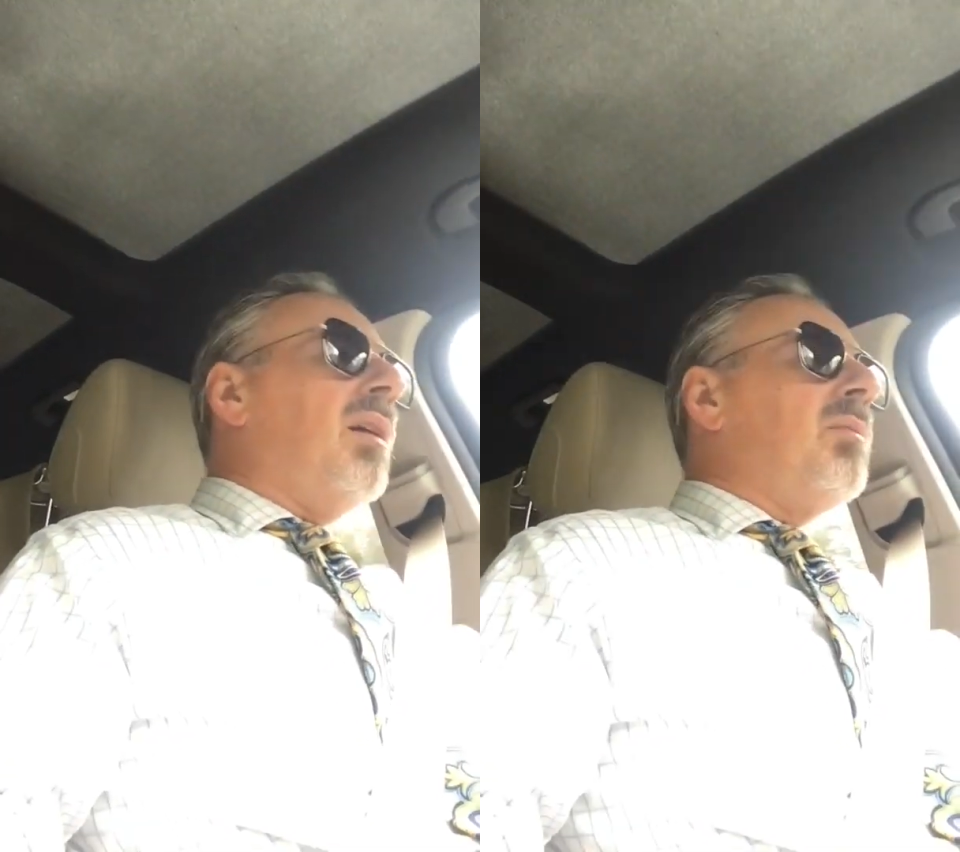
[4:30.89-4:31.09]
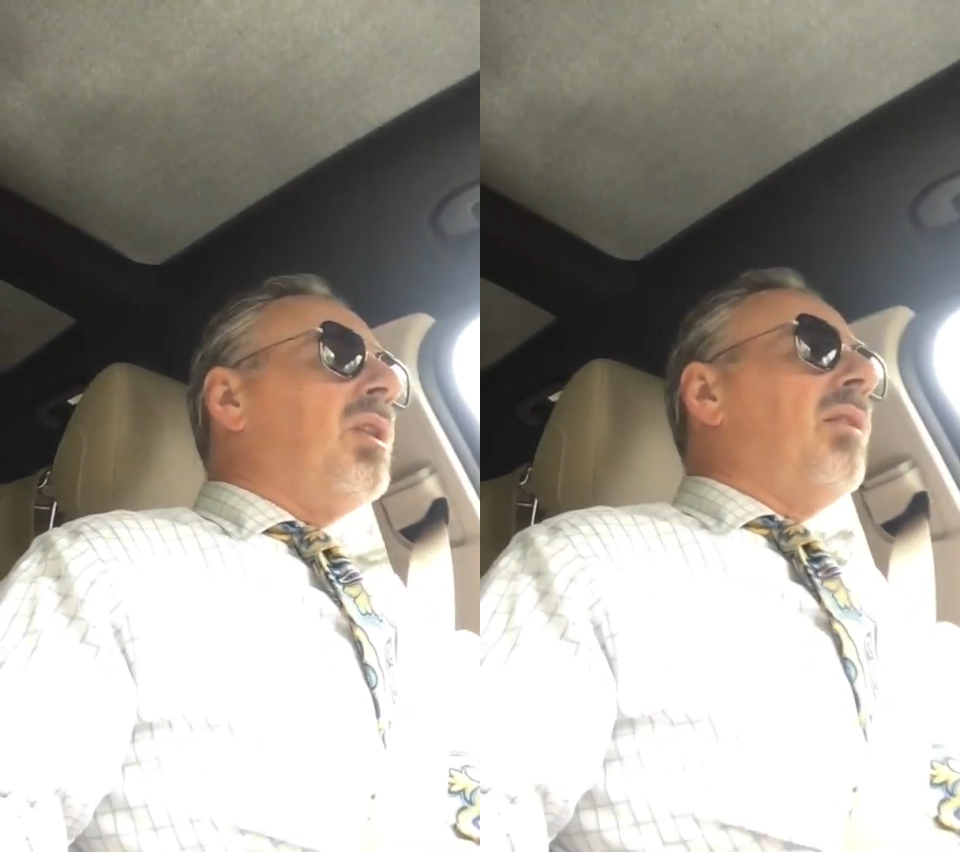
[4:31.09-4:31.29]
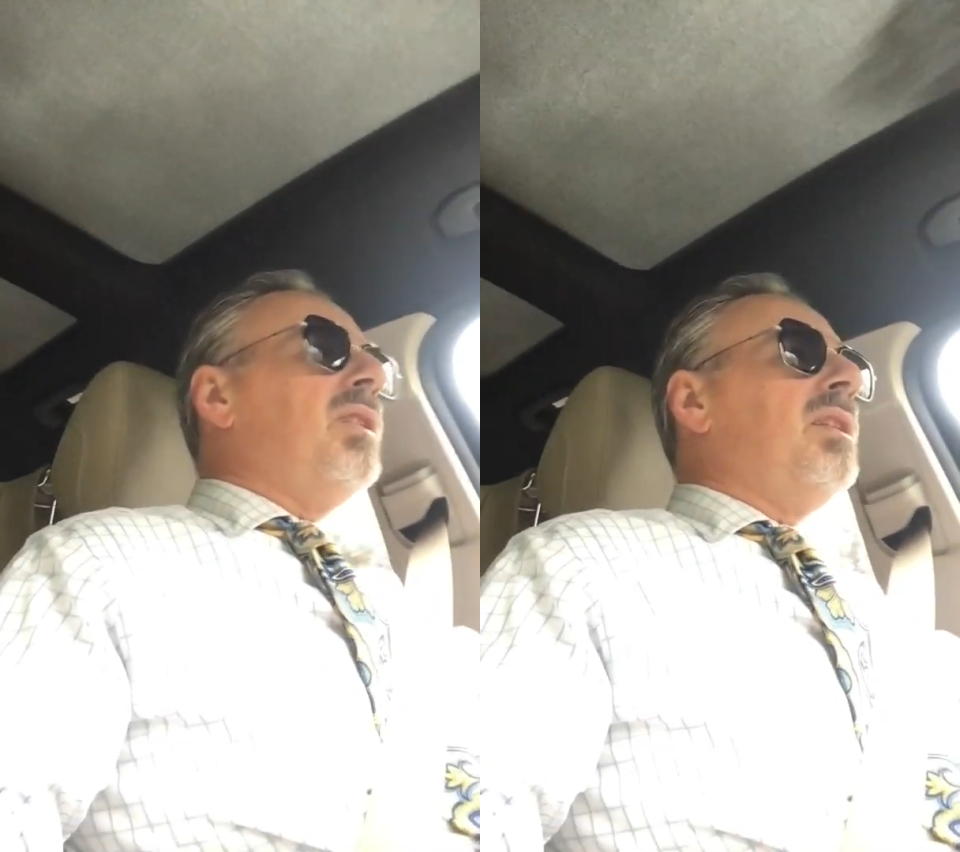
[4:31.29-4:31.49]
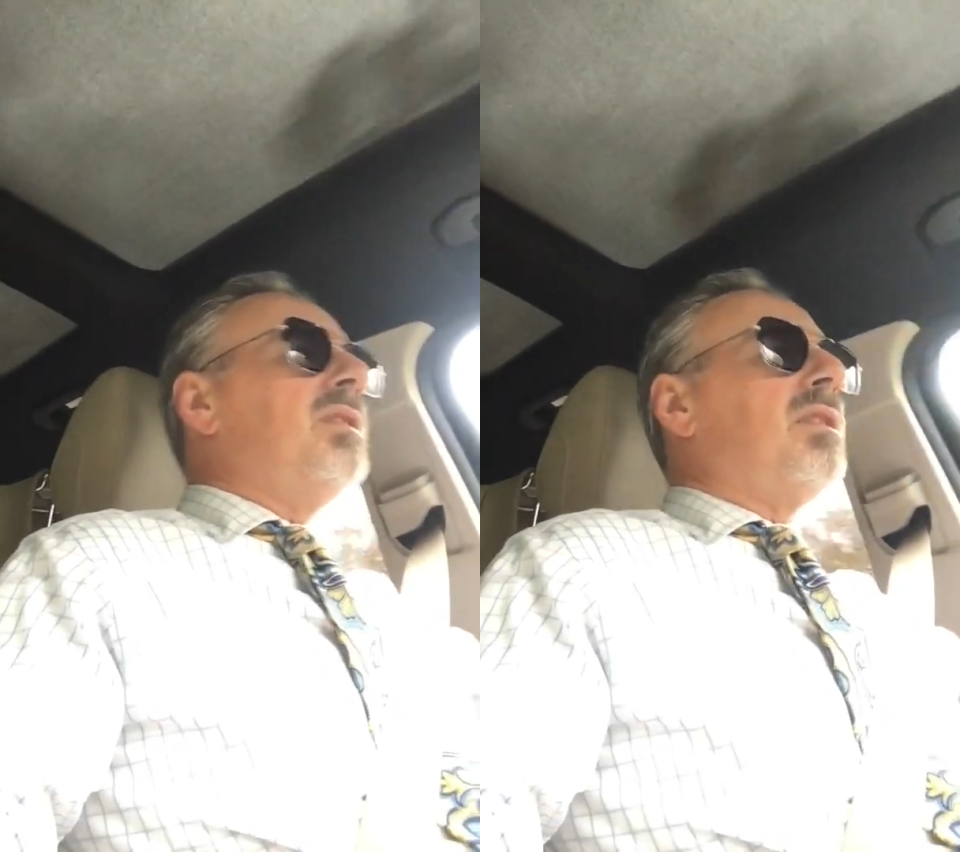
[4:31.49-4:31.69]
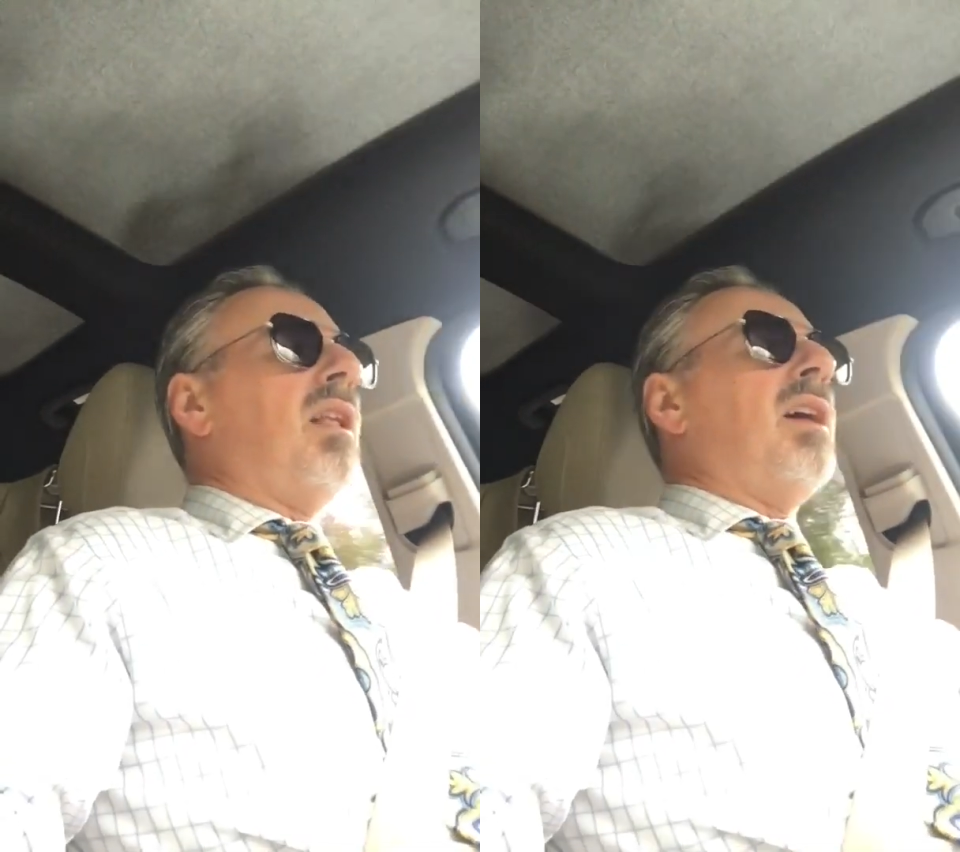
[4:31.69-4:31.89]
I'm loving
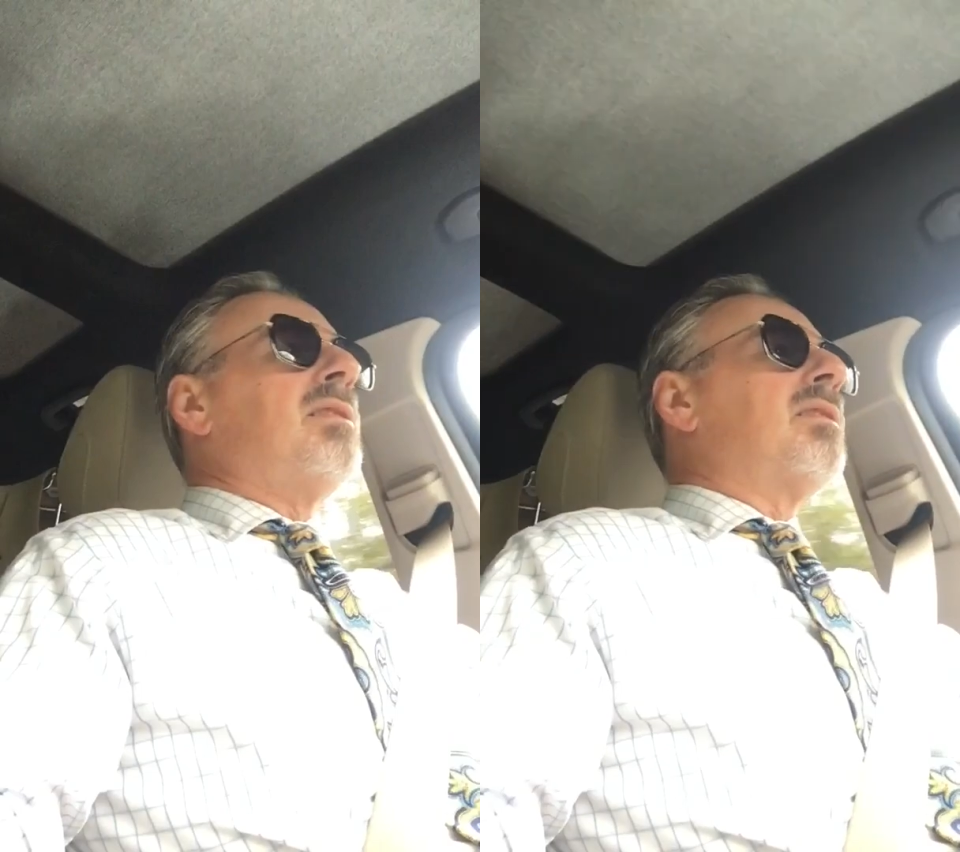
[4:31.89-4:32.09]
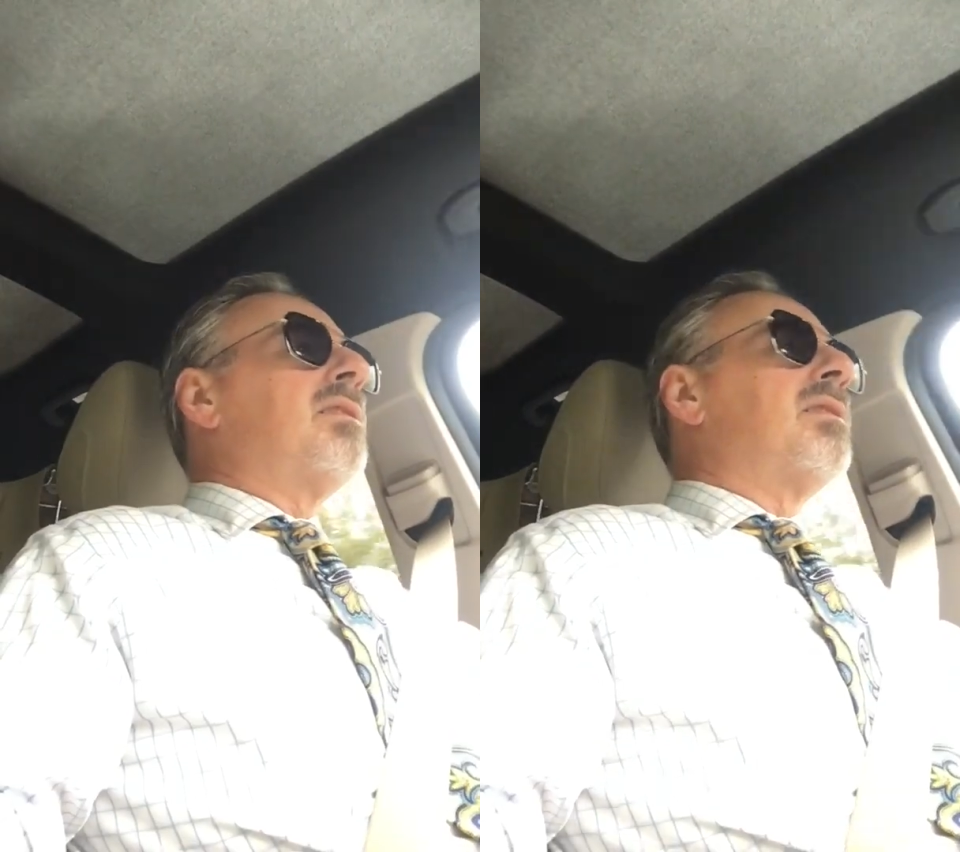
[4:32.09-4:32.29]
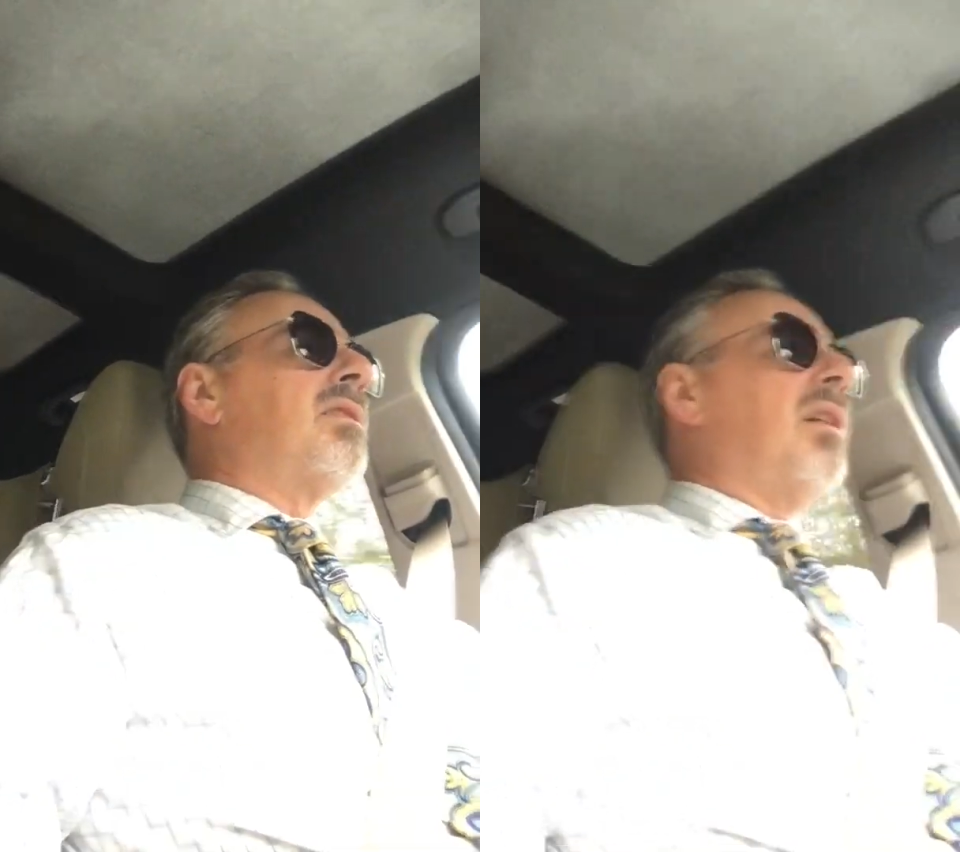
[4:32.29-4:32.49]
these glasses.